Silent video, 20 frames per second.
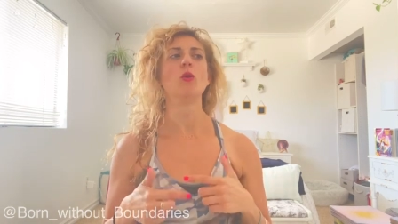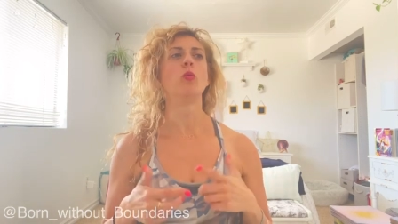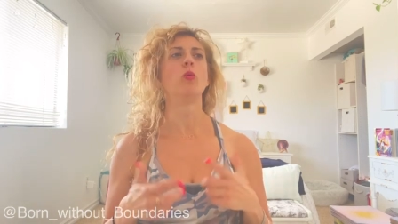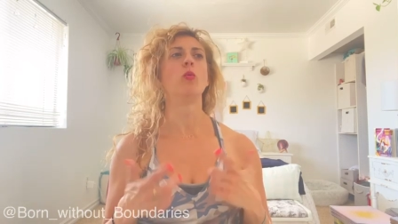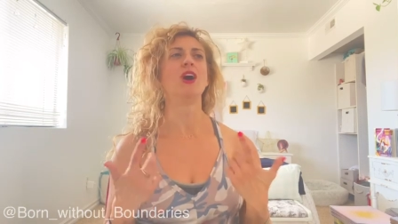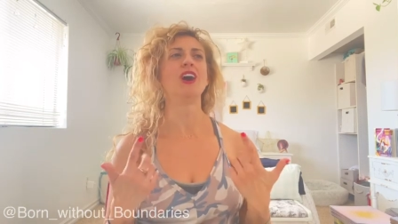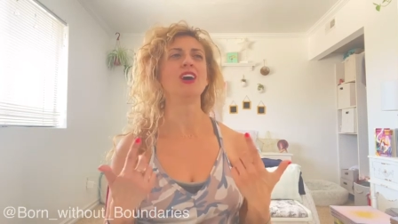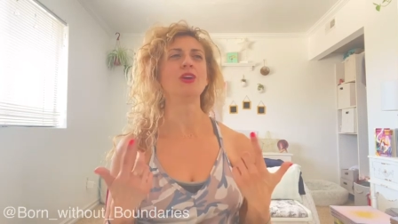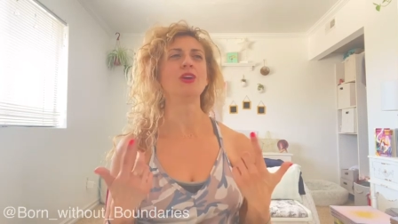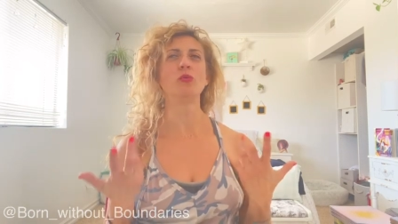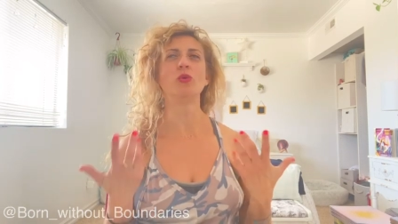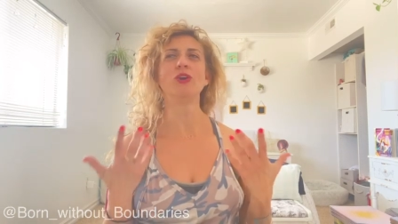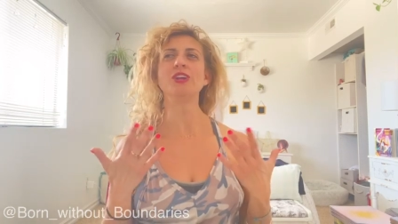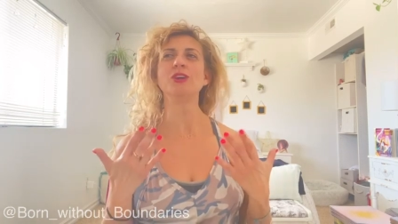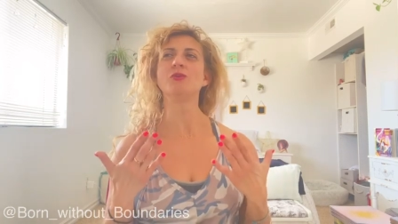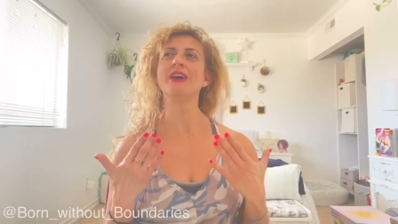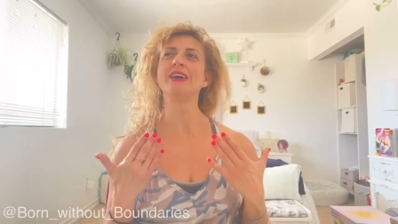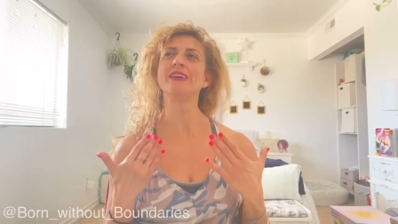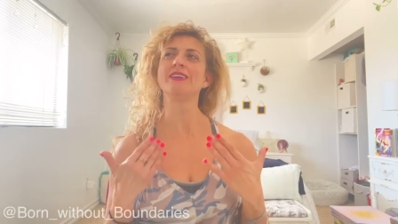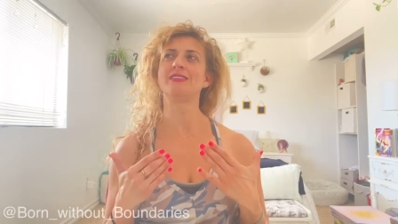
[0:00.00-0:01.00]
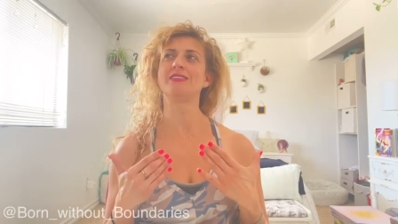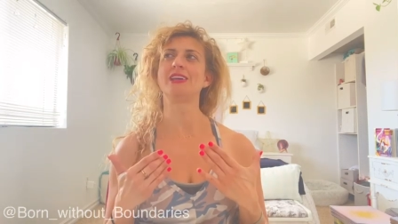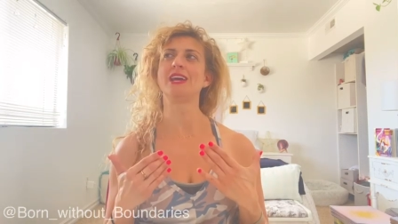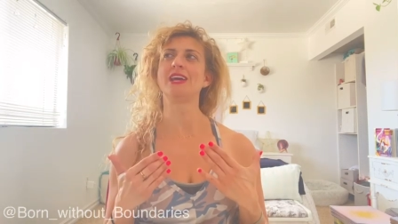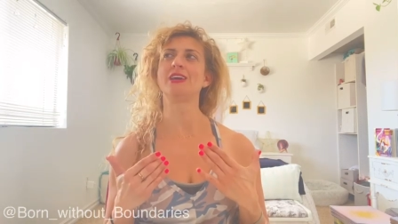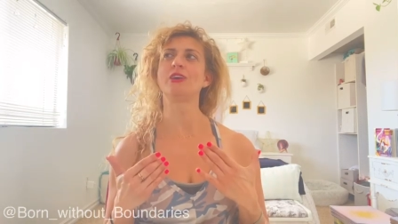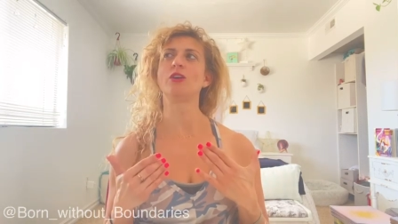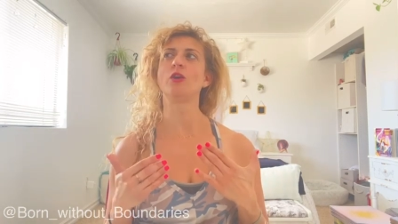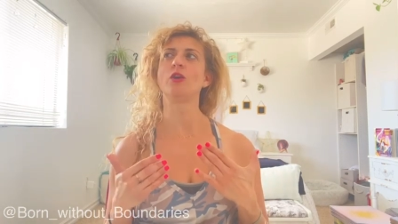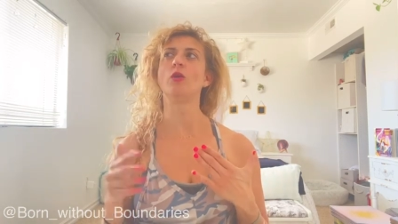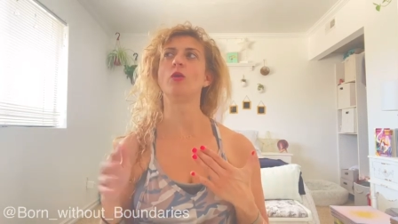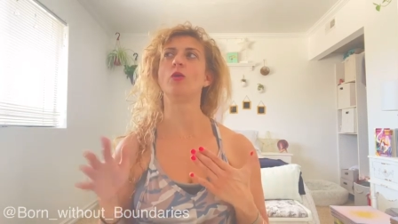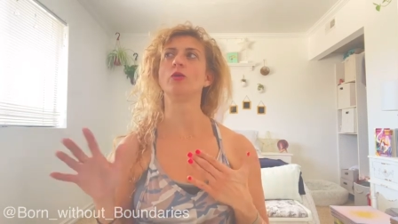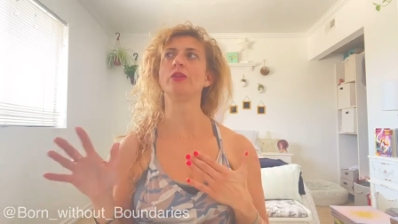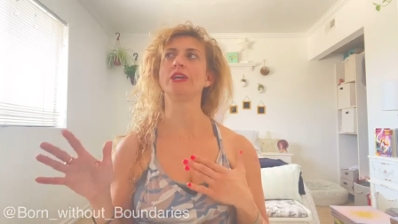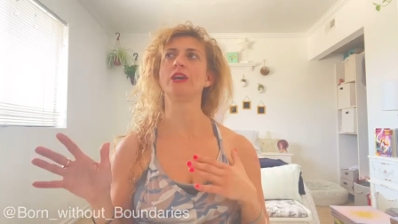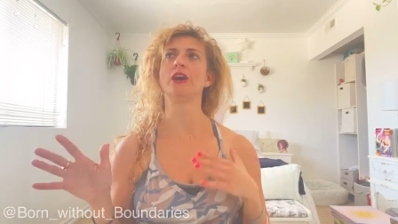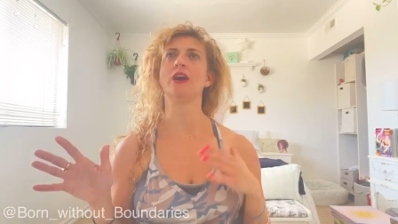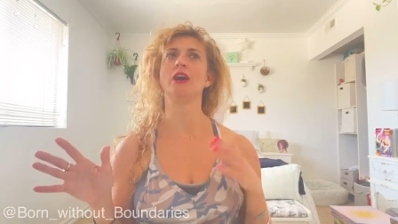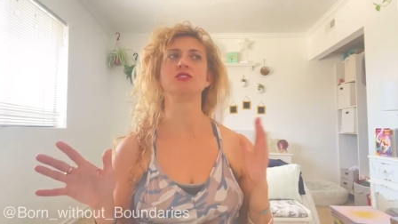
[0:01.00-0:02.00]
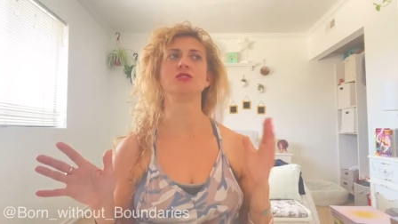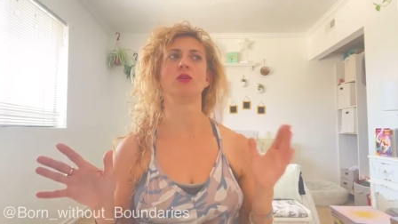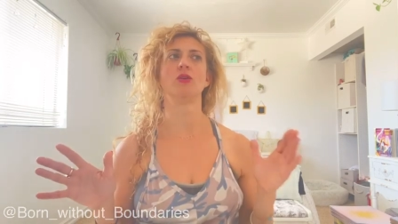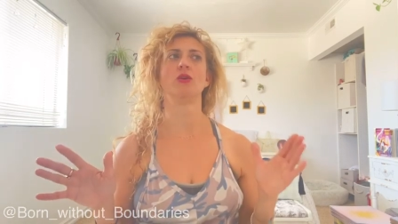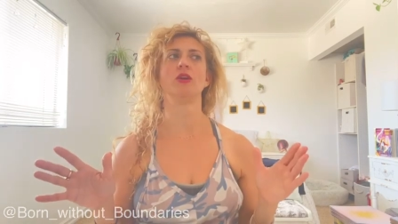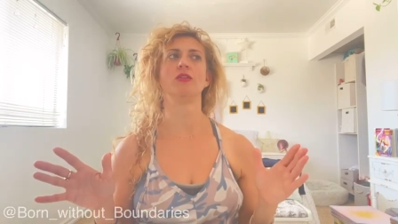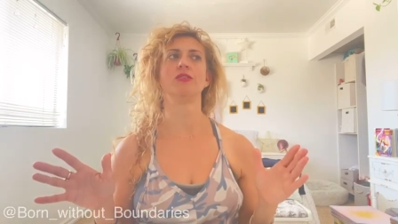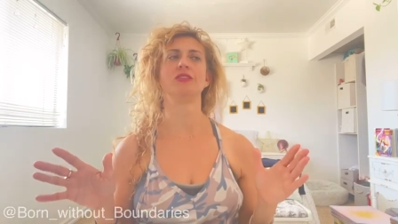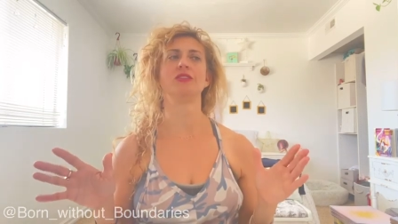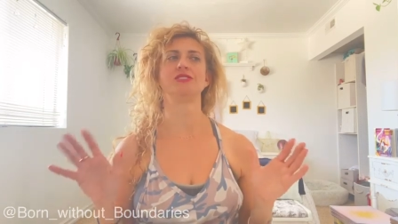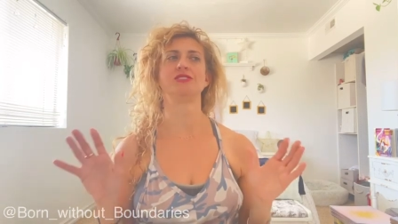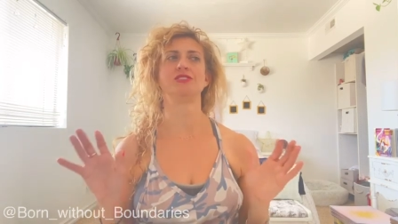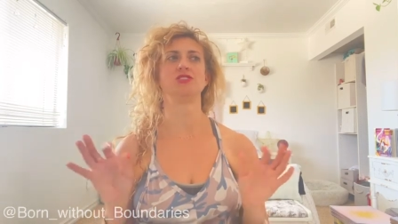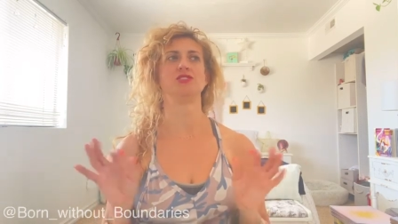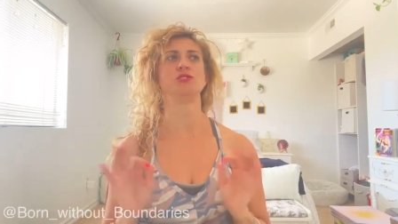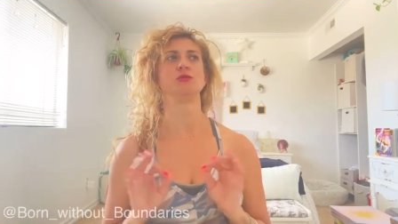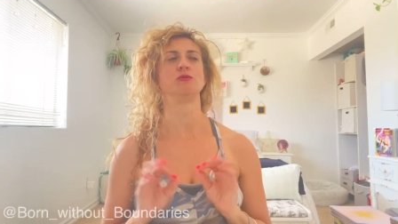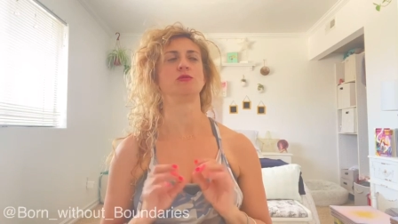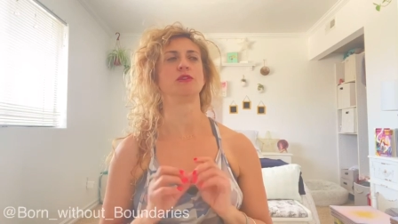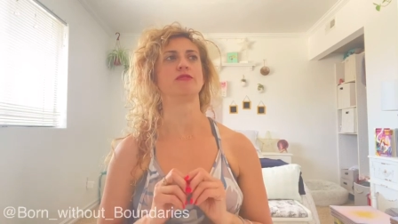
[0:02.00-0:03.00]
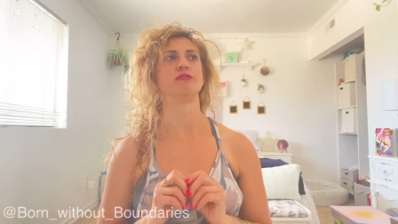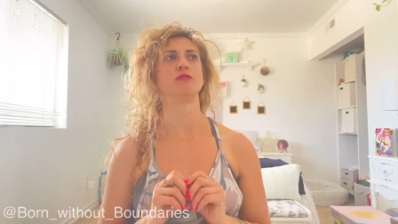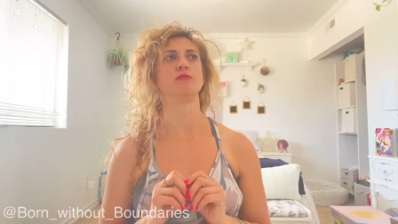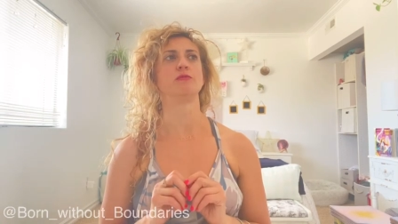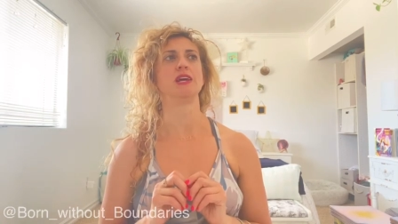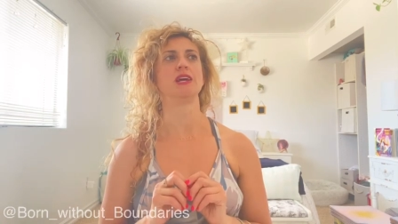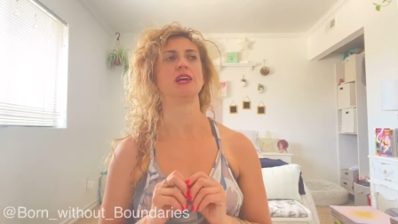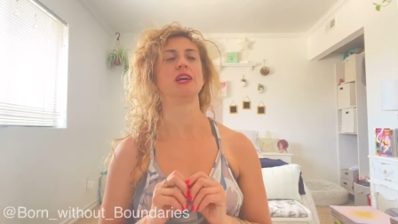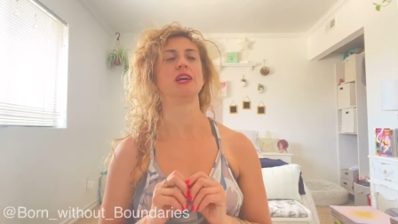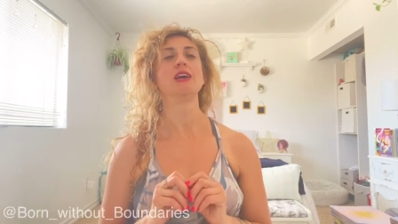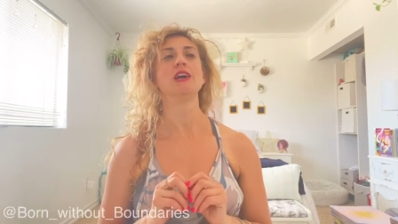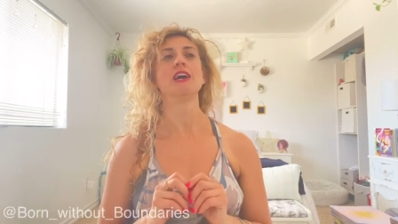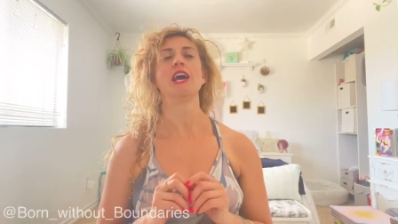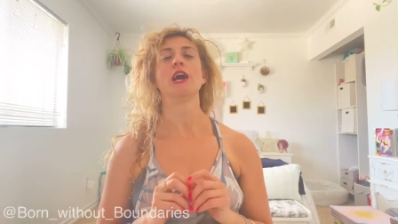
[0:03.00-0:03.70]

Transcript: Why, what do I think holding on to all this is doing for me?